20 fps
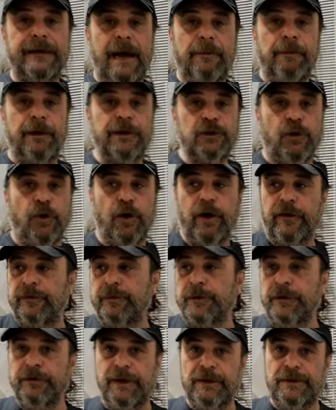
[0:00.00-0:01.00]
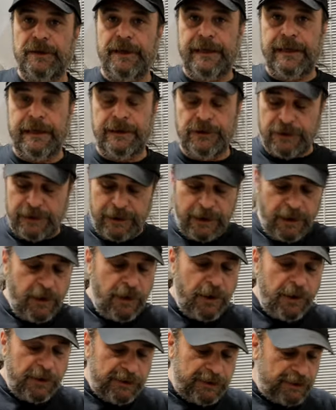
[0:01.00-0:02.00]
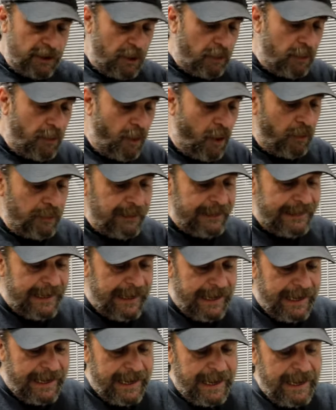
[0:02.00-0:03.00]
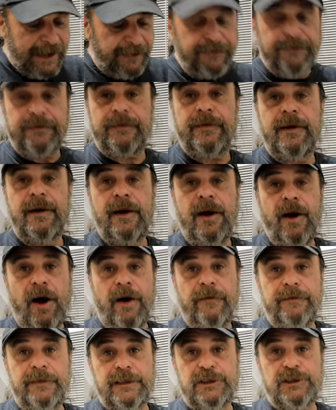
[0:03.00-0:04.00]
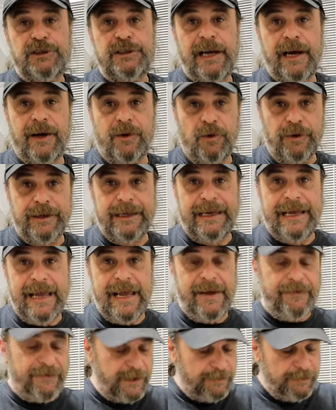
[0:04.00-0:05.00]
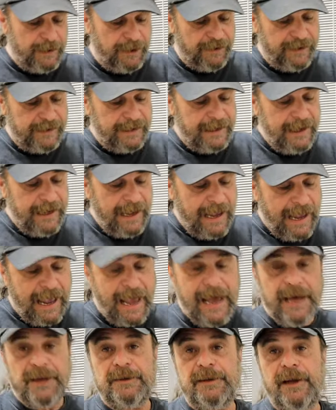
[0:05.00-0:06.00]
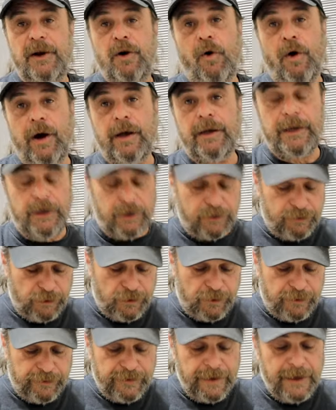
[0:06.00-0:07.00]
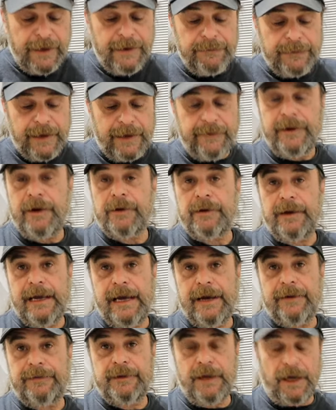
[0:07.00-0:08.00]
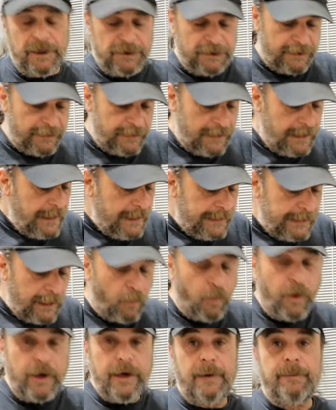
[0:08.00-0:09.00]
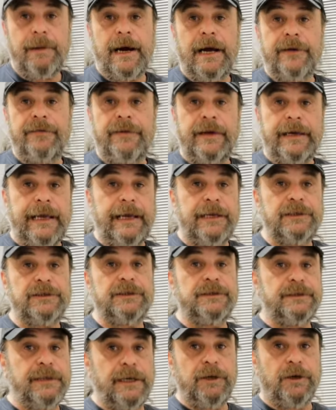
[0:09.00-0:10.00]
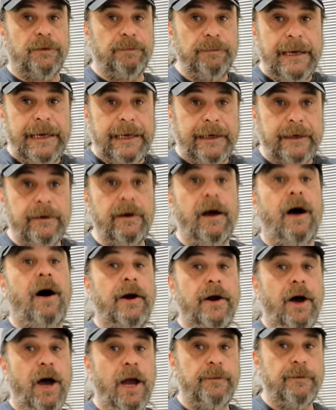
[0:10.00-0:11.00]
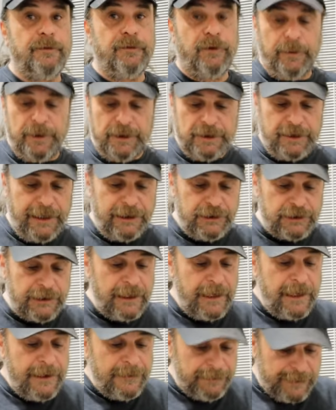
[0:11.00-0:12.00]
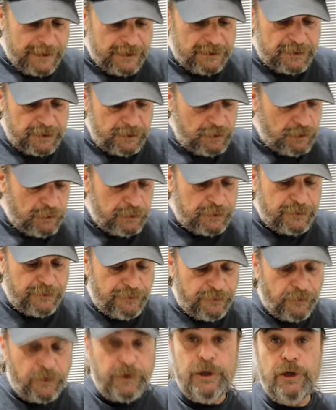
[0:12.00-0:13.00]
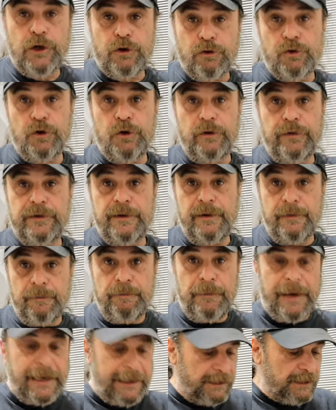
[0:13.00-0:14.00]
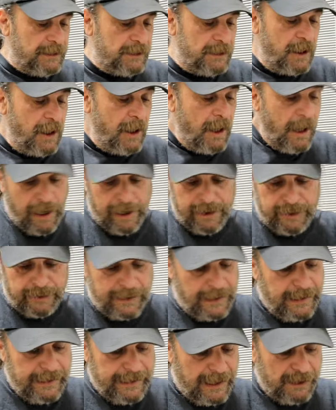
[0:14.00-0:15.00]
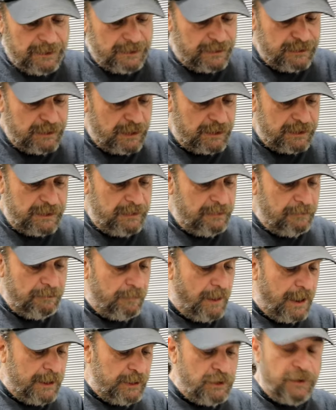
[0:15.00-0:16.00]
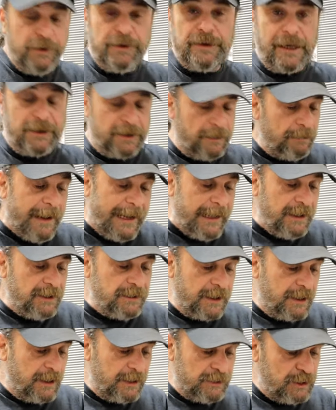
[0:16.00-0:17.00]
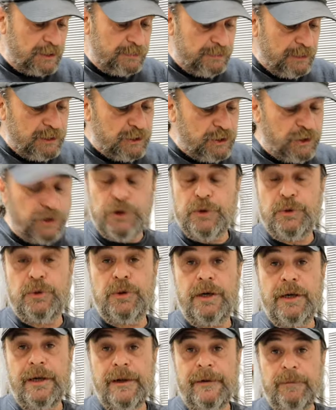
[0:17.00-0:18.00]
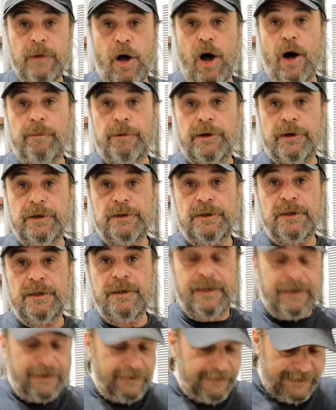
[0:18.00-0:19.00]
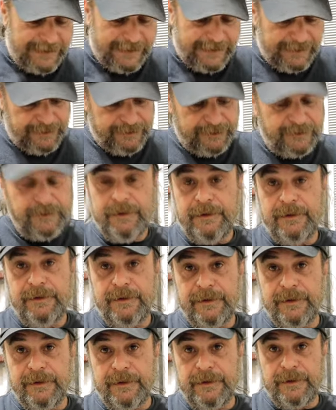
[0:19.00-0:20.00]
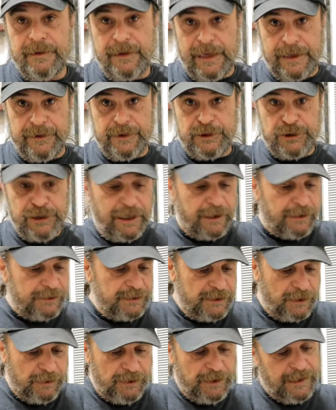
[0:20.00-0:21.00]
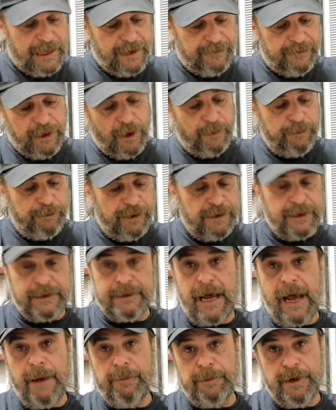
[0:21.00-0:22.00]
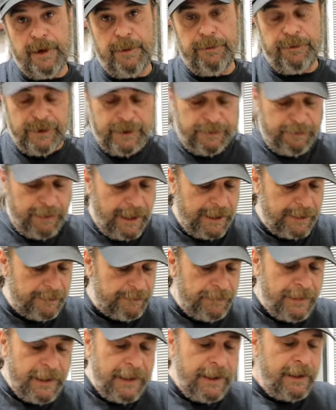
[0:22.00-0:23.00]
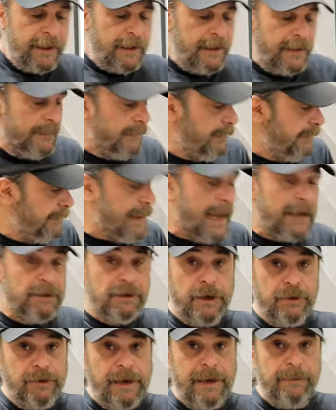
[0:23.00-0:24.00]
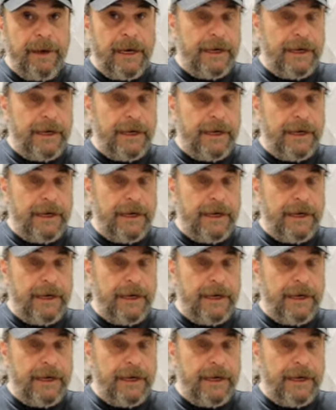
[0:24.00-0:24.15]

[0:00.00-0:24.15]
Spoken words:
that much oil from the rest of the engine. So only half of the shell, only half of the bearing has the oil and groove, and the other half doesn't. Now, one of the modifications that you'll make on a high-performance engine is to use fully grooved mains. And a lot of guys will just buy two sets of mains, and they'll just put two uppers in the shell. So you'll have an upper in the top, an upper in the bottom. That's a great